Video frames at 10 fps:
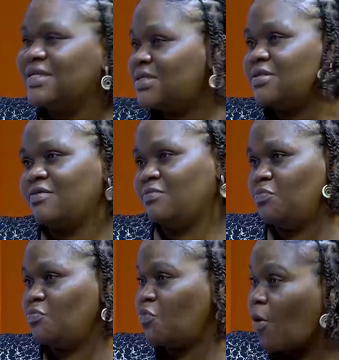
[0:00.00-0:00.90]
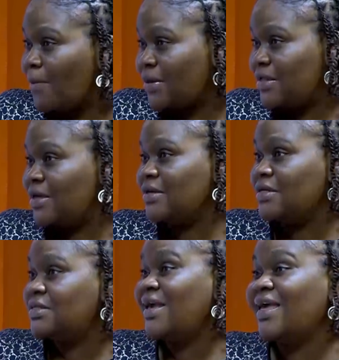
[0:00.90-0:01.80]
eat
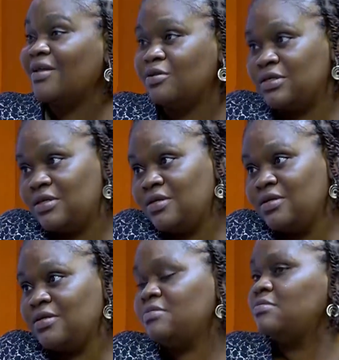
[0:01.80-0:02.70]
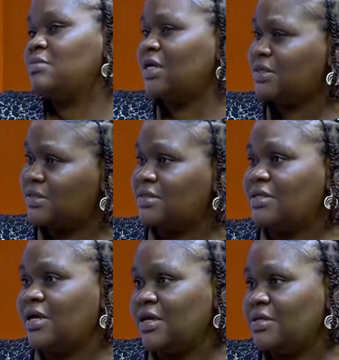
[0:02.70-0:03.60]
properly and eat healthy,
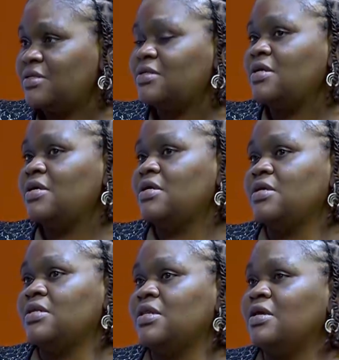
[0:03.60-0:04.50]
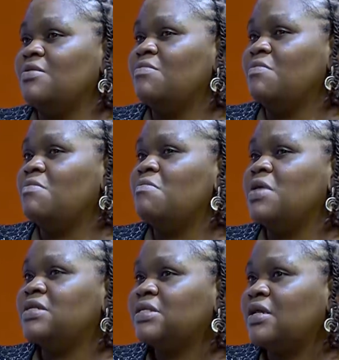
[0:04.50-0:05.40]
exercise. Then
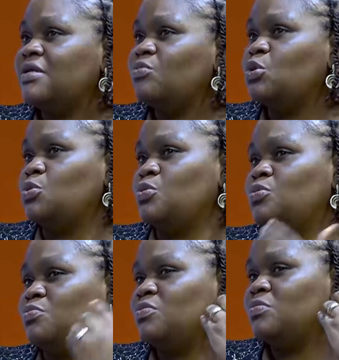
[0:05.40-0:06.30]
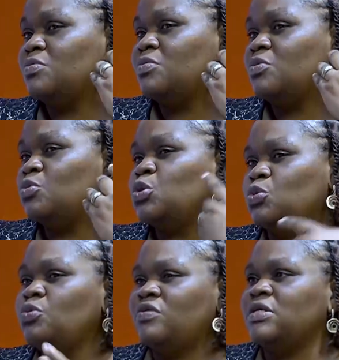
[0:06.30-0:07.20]
mentally, we should
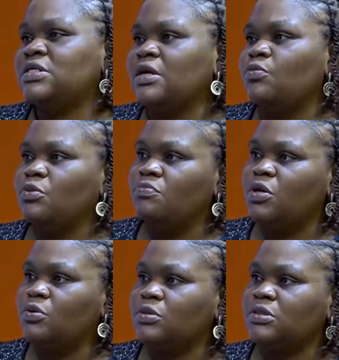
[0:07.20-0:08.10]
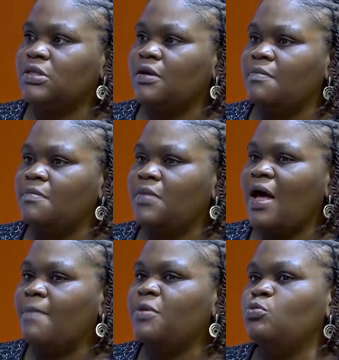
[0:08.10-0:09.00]
do things that would make us
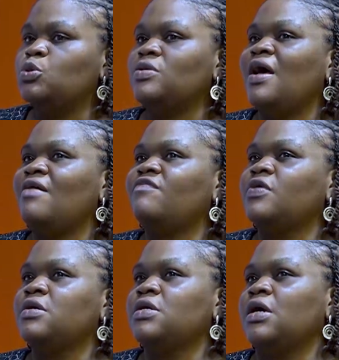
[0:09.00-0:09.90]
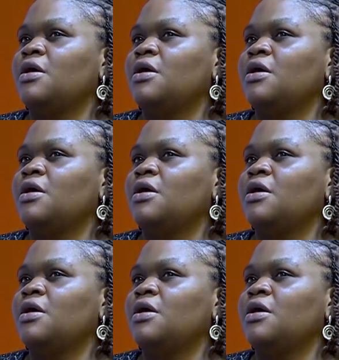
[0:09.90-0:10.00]
happy. We should have